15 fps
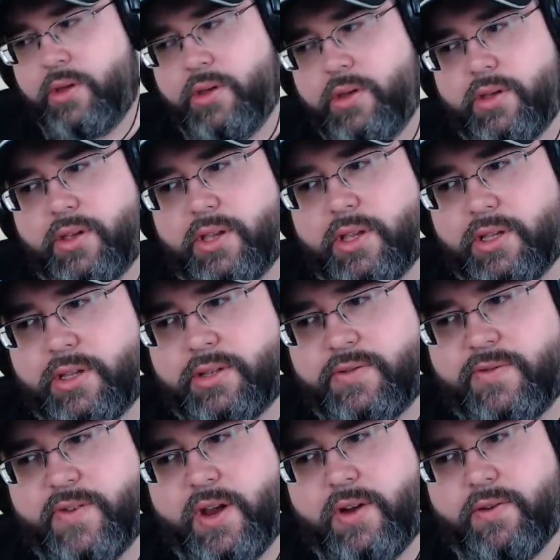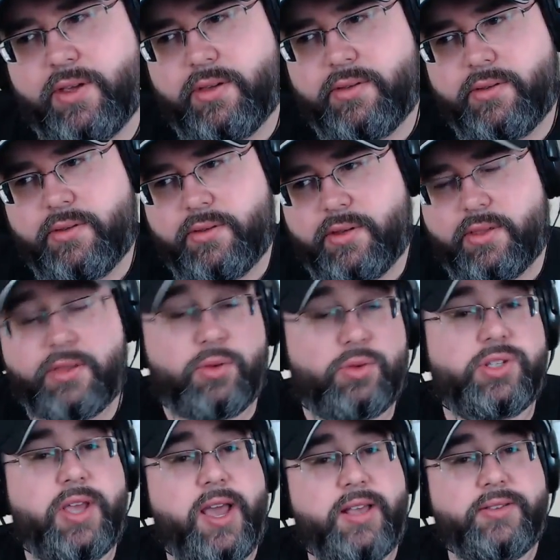is very
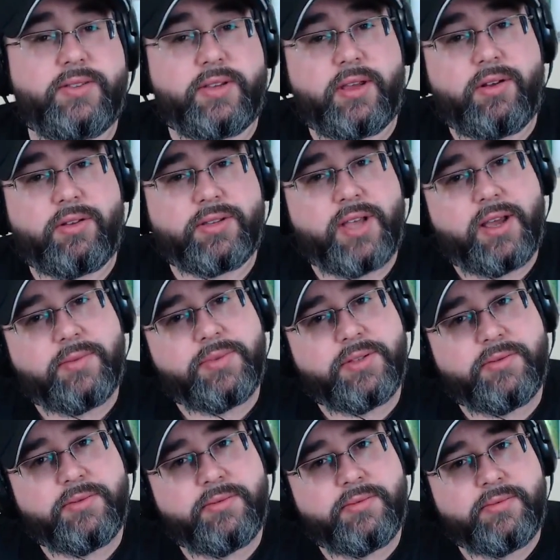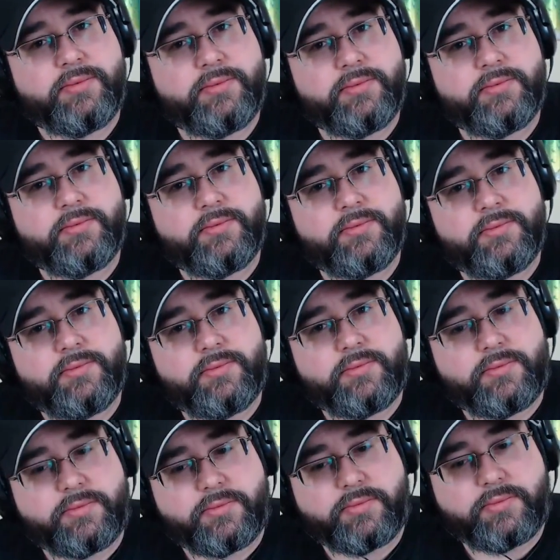enthusiastic at all times.
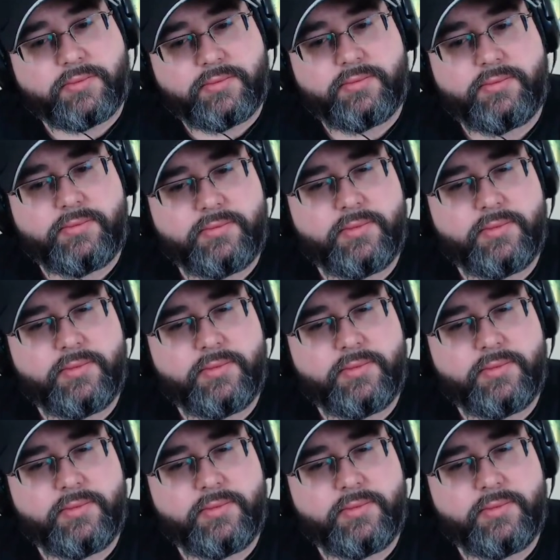Yeah,